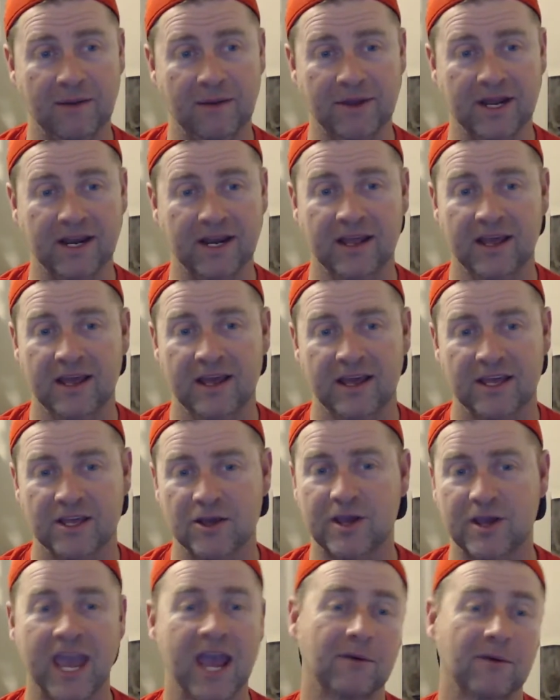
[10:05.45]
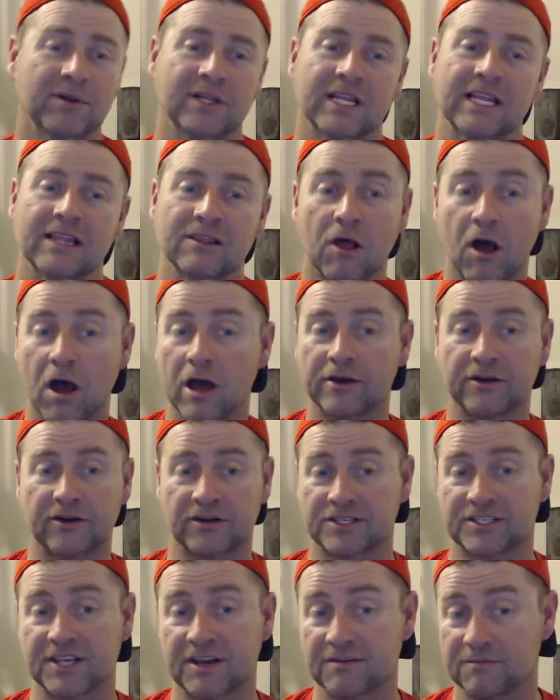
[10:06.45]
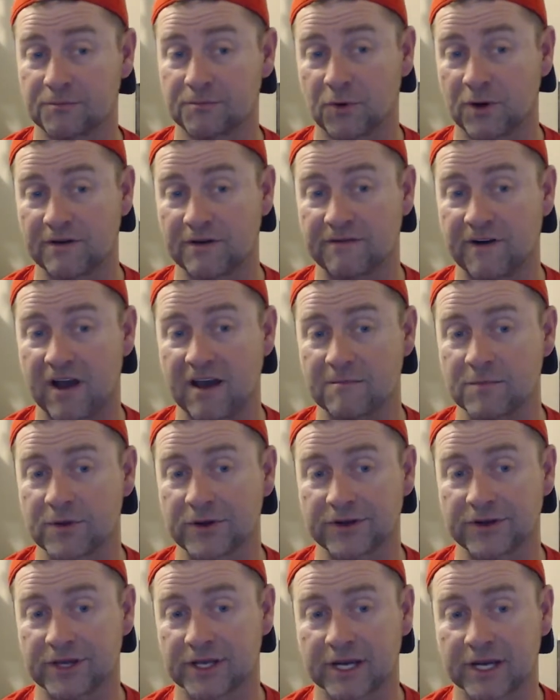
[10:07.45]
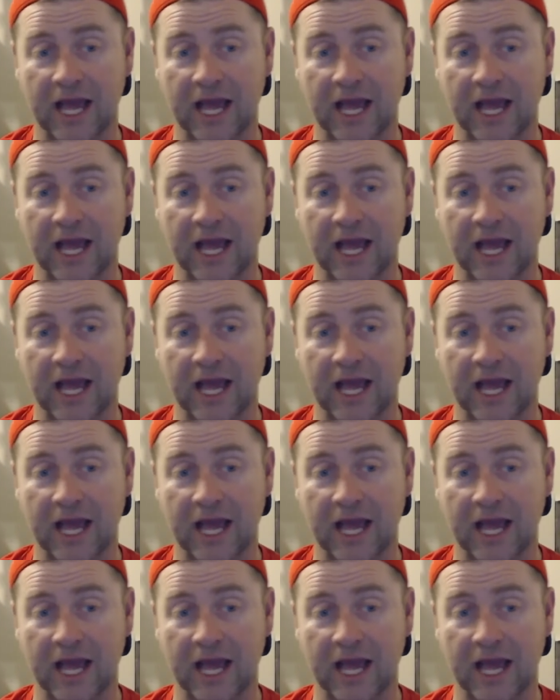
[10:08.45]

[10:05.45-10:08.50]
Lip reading: I mean, you can't really launder 7.5 million.